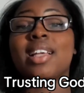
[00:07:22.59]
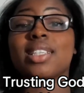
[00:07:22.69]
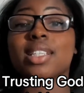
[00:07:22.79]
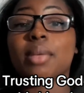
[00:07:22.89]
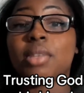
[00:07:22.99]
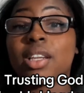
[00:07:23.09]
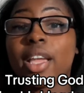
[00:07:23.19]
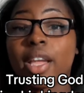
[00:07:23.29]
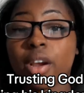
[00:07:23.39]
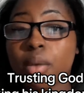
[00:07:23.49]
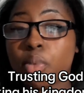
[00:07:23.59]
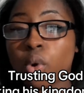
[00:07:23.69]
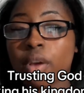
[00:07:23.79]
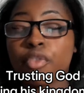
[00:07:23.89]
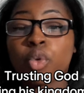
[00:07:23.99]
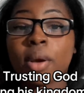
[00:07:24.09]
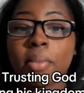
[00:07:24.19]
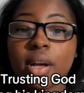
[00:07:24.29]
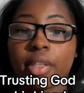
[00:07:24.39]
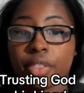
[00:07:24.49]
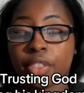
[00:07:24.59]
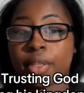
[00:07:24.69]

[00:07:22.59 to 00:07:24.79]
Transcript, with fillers: Slept in an airport for a month.